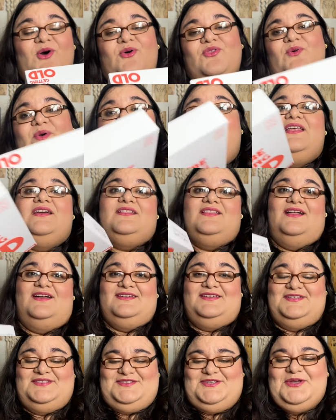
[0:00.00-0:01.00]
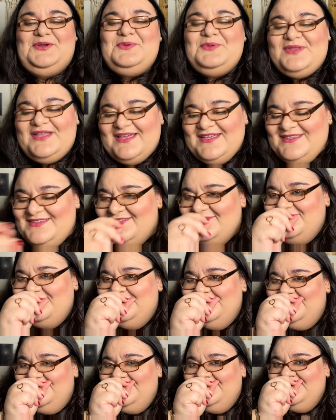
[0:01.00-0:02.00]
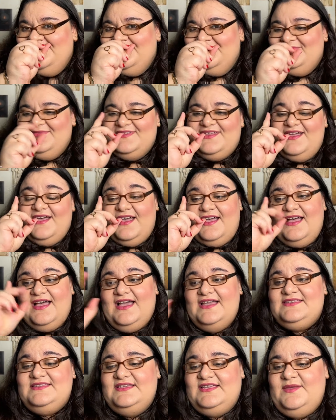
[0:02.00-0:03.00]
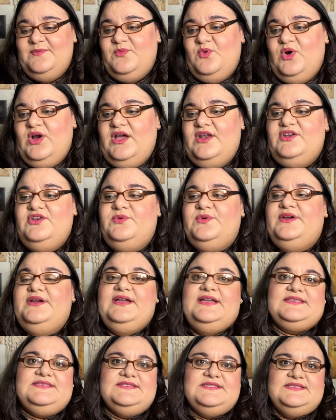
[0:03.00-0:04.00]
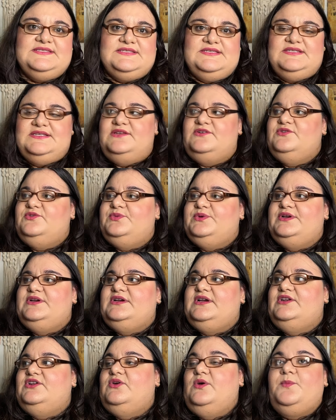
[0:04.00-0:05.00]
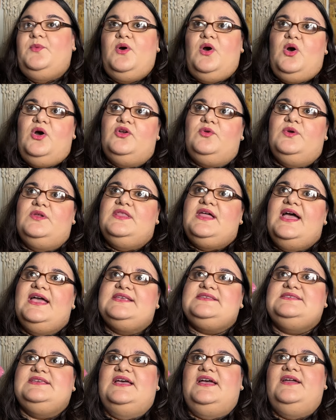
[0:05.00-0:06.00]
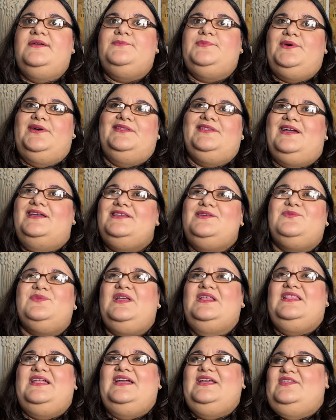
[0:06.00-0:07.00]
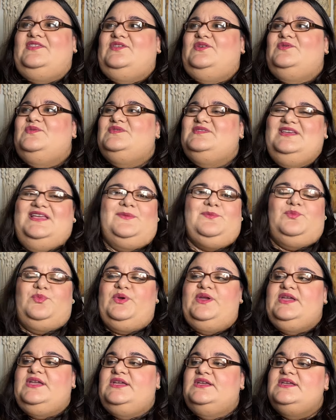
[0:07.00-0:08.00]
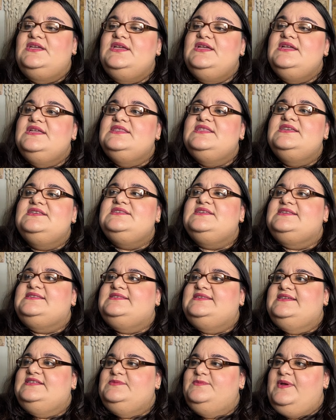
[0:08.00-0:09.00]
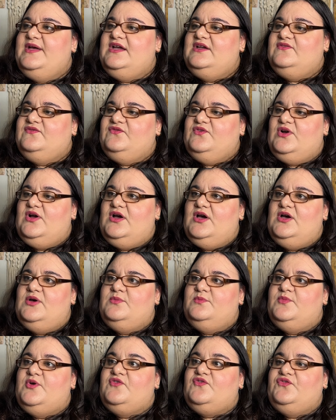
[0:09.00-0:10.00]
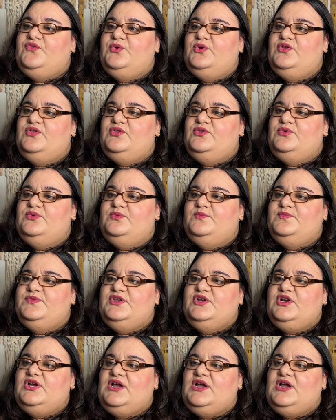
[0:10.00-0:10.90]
Although eight o'clock is too late. I did get more underwear. I did need underwear. I know I bought underwear last time, but I didn't really like those. They kept breaking. This is a six pack from Fruit of Loom. They're